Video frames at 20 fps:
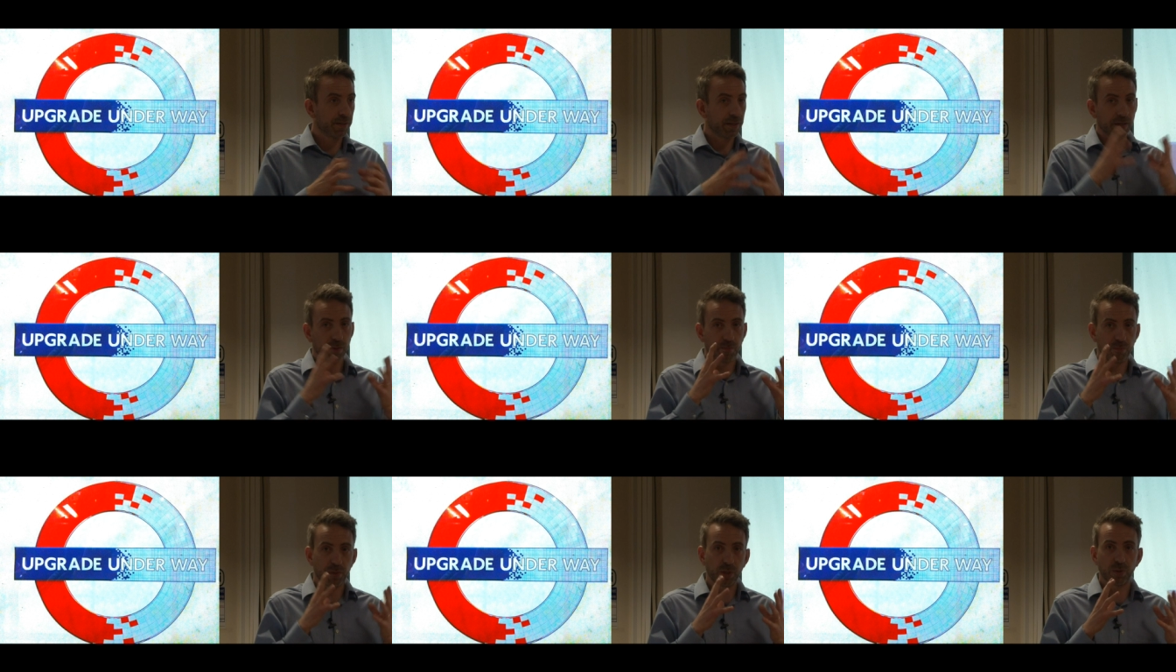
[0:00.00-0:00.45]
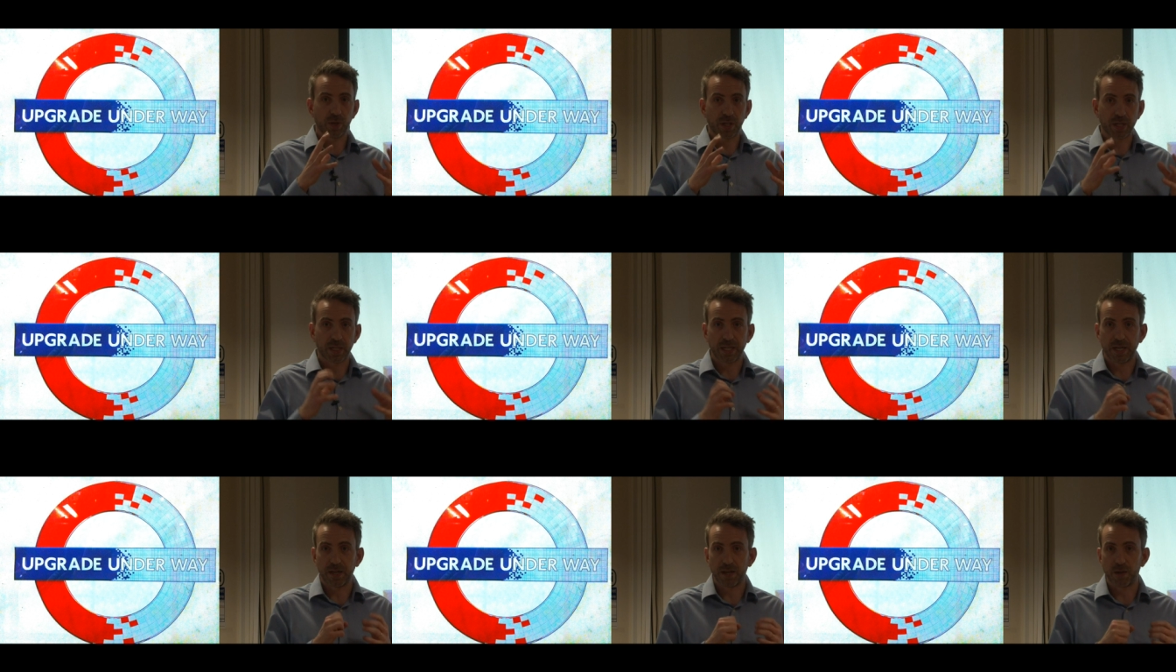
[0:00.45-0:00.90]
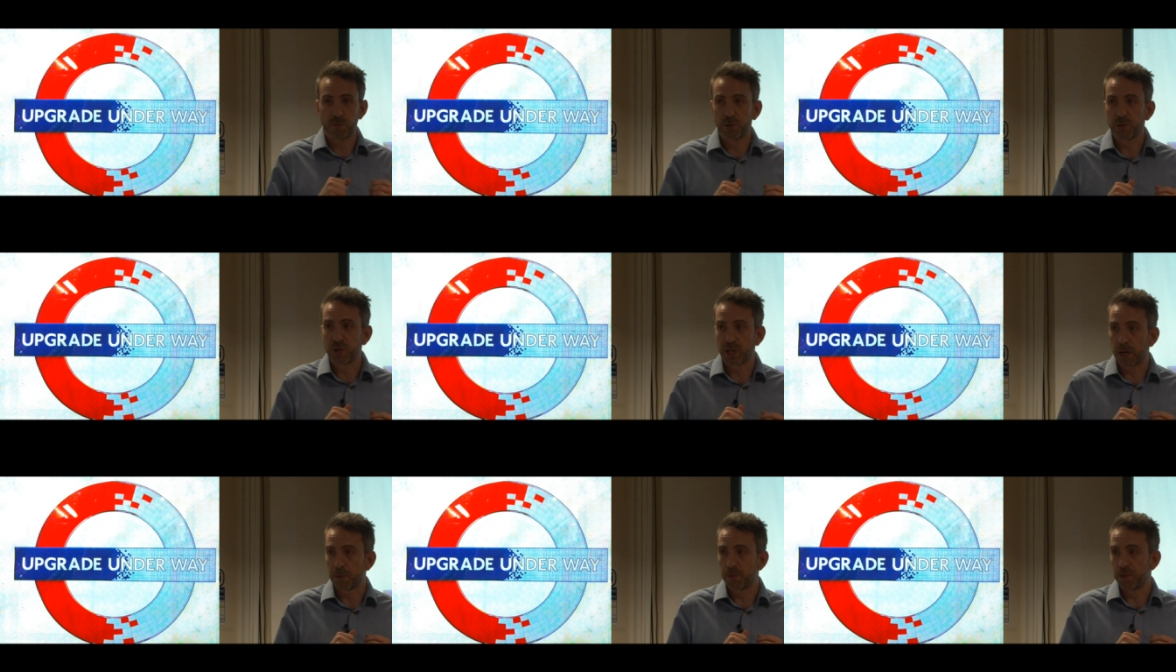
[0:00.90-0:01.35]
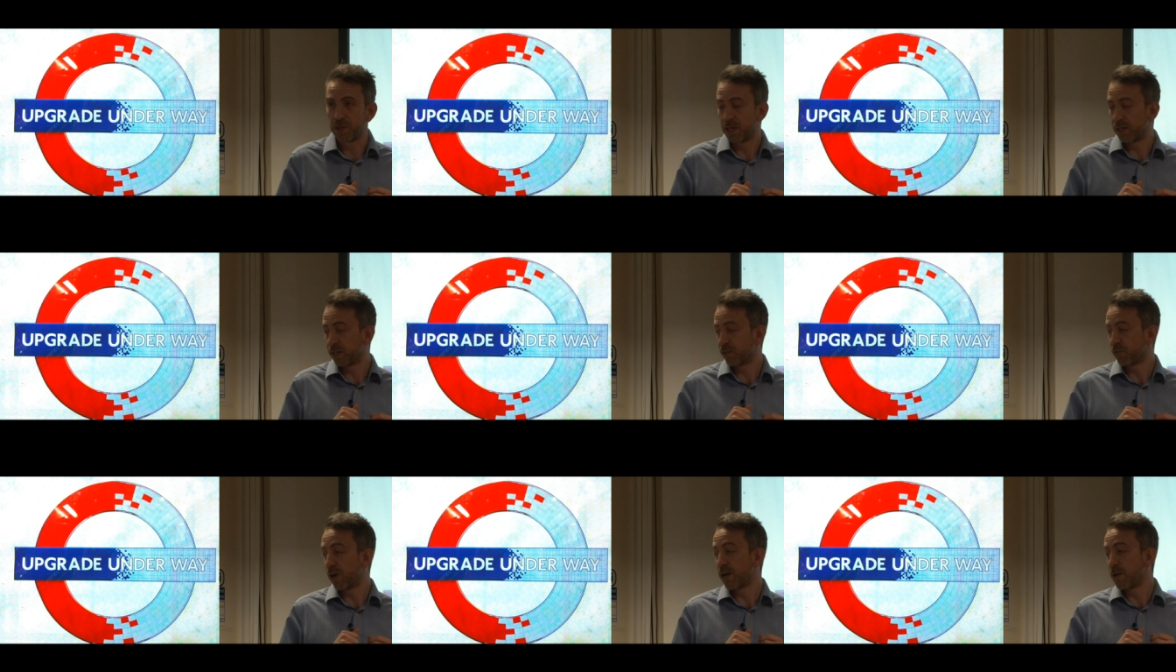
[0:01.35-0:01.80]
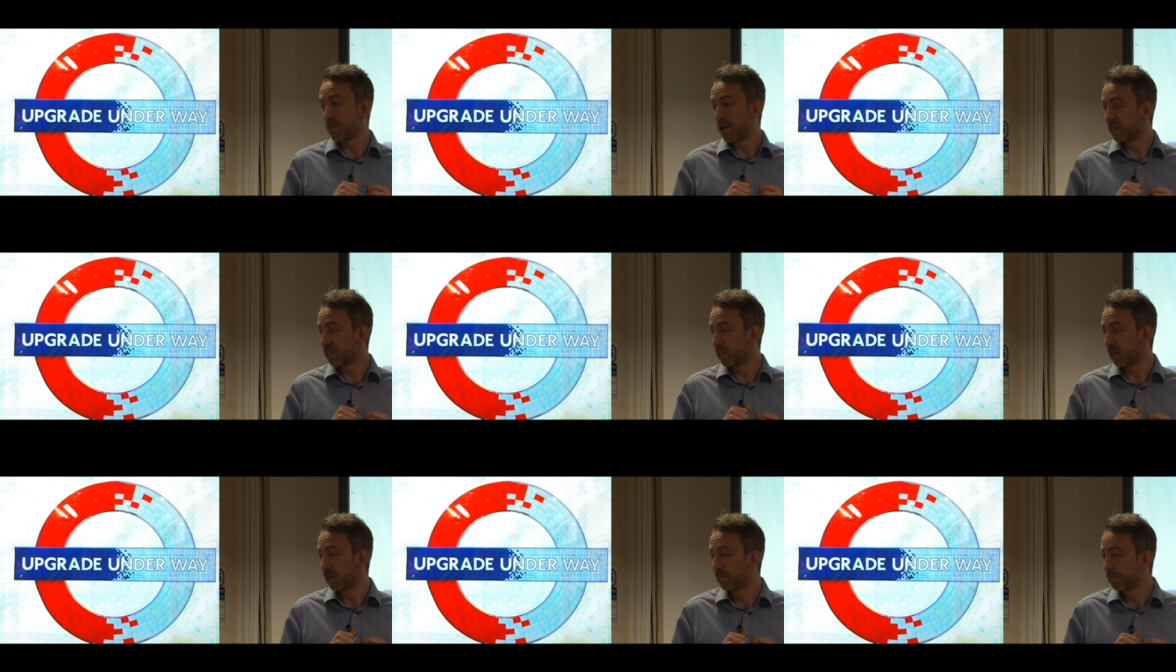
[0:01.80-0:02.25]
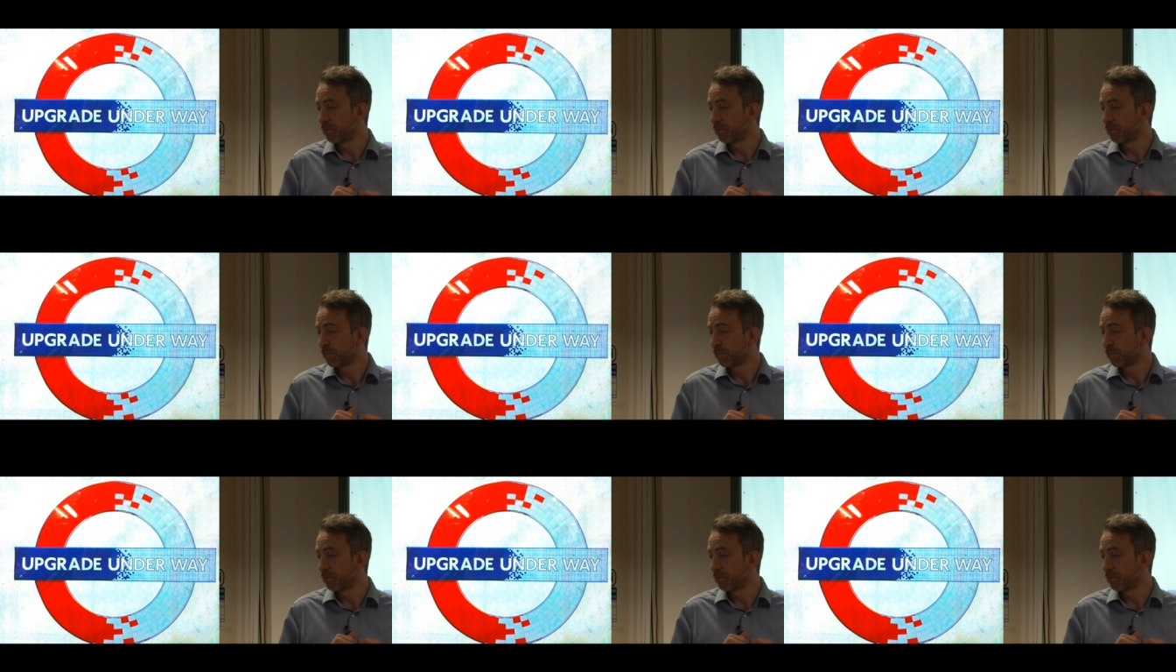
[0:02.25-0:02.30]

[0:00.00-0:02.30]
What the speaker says: building up of that grey matter.